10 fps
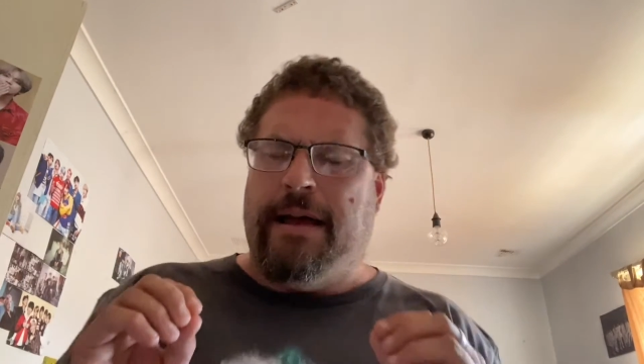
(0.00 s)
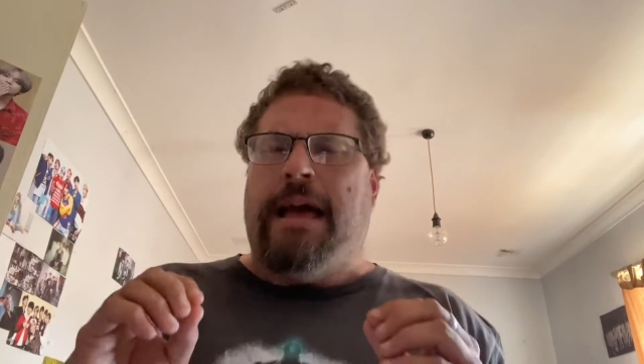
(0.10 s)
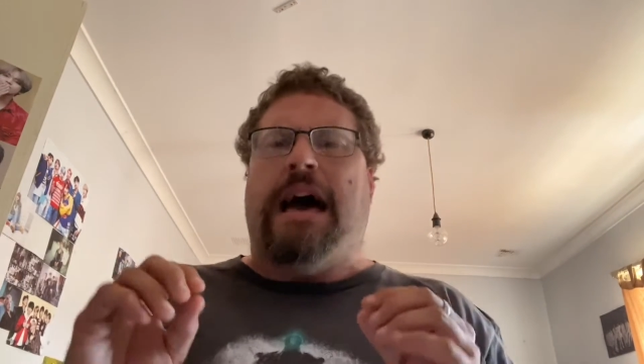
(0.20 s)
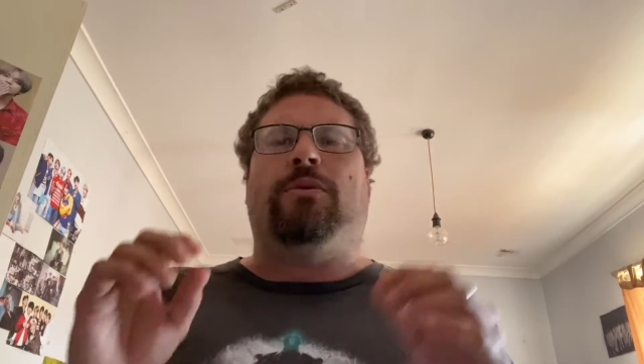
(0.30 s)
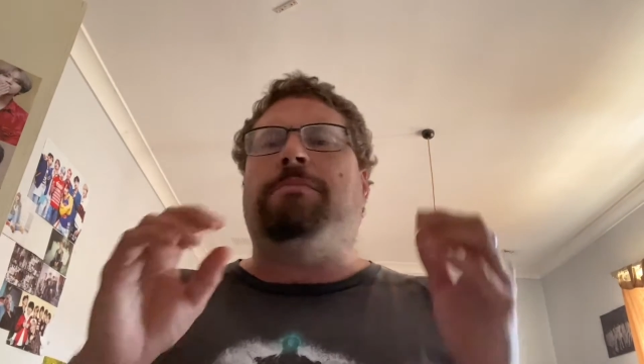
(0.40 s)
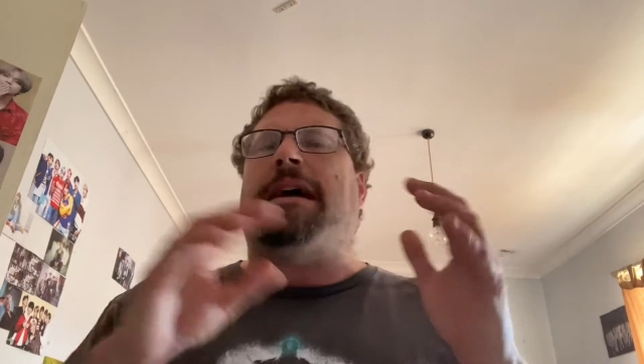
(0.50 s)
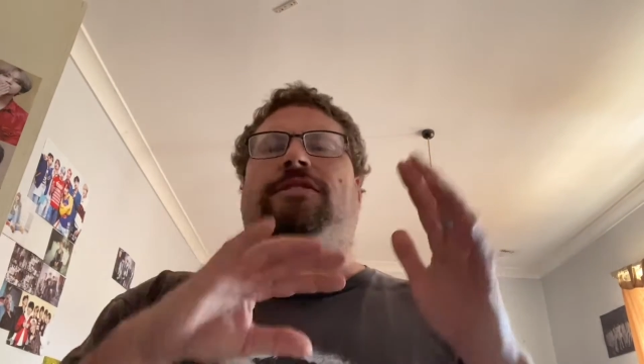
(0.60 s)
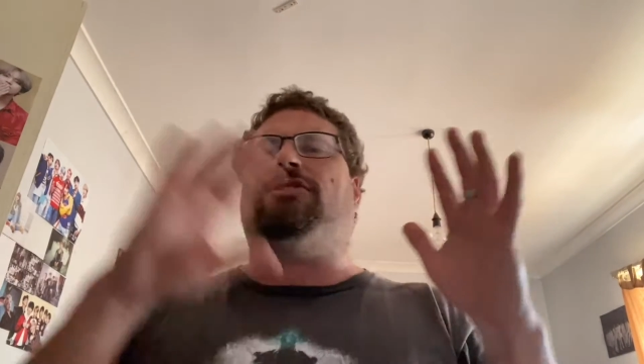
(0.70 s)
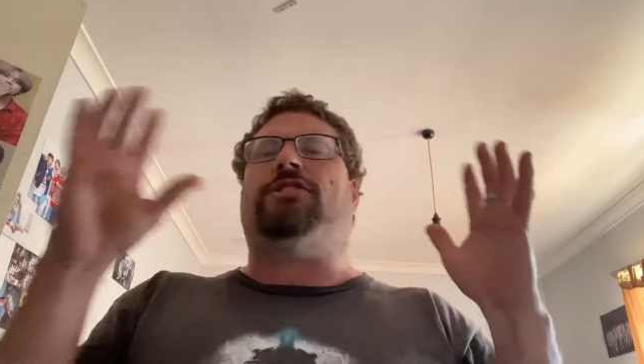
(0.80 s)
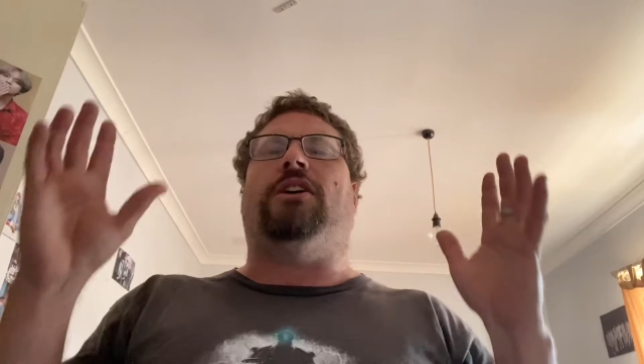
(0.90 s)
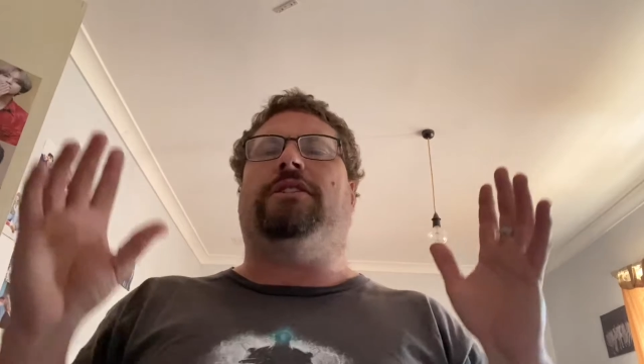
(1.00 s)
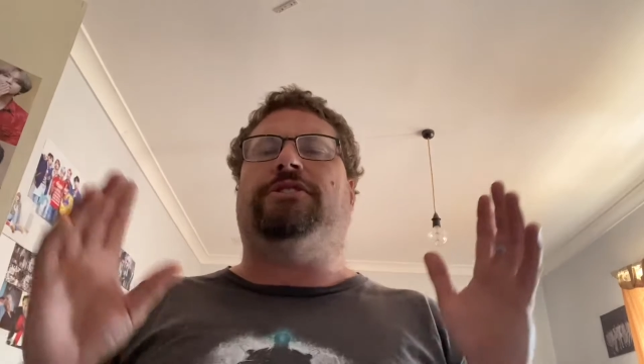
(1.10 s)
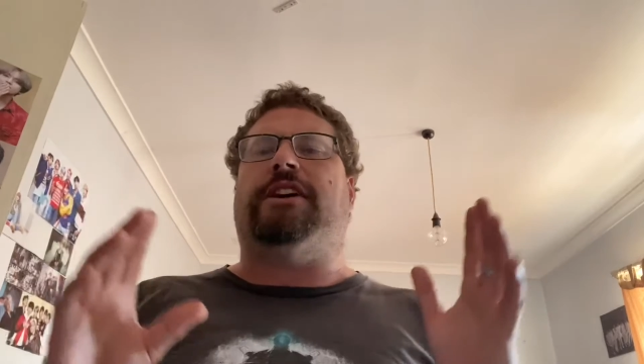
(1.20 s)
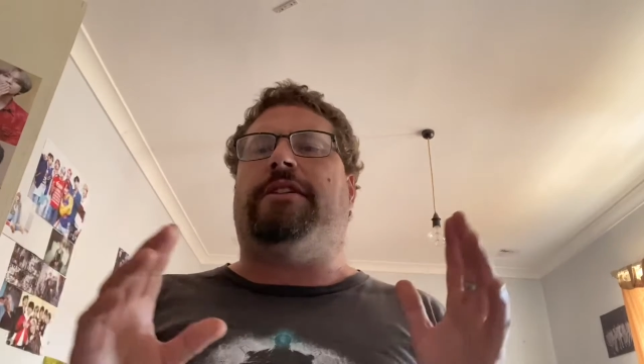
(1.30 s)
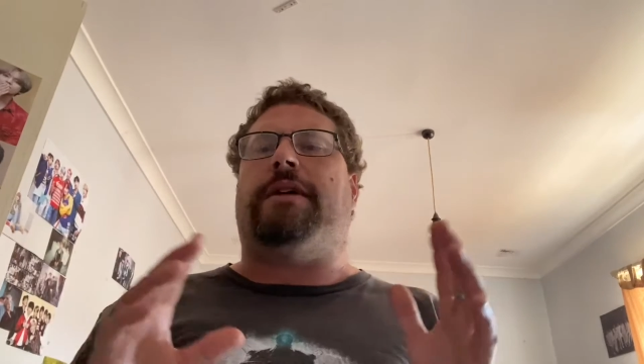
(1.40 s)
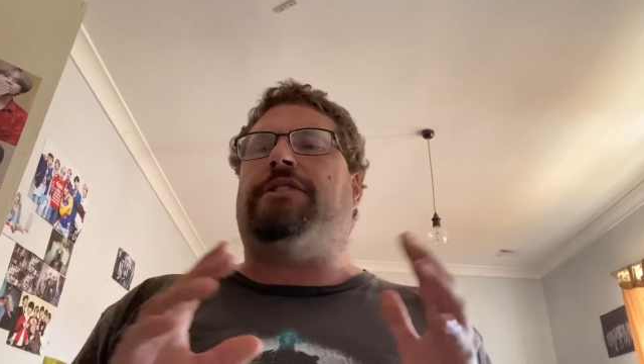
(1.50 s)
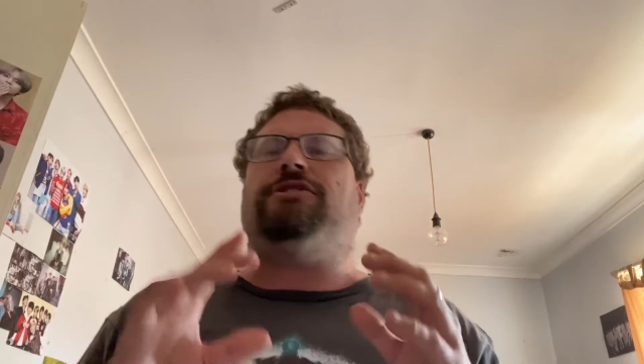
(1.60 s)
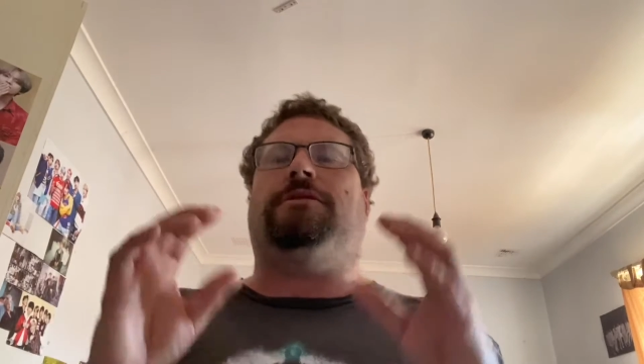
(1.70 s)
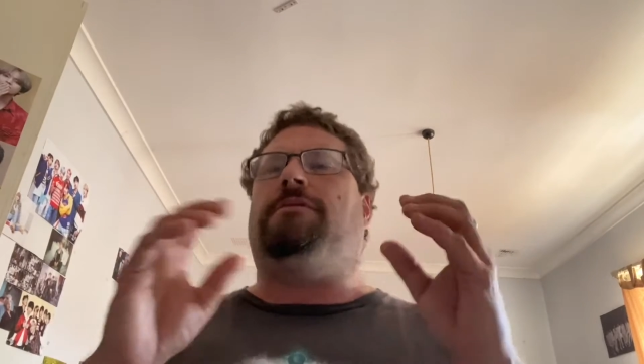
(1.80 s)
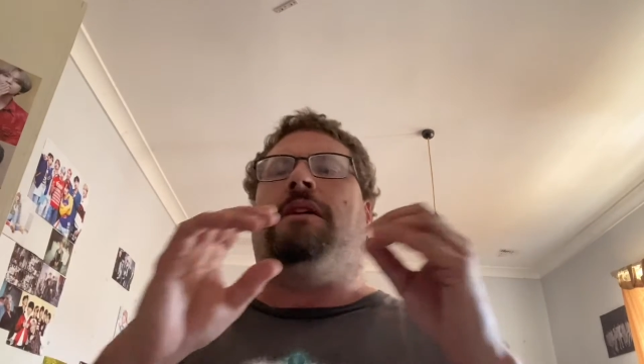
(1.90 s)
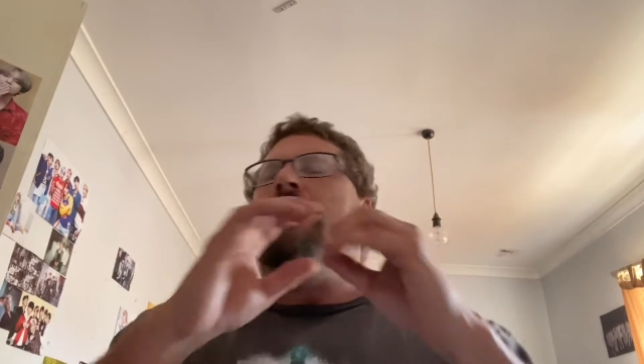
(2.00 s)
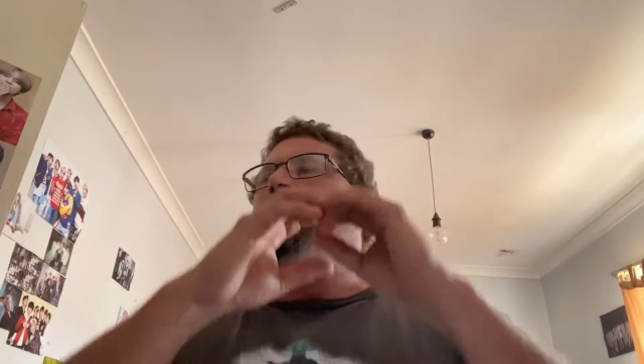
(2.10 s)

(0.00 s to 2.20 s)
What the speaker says: And it would make the stolen generation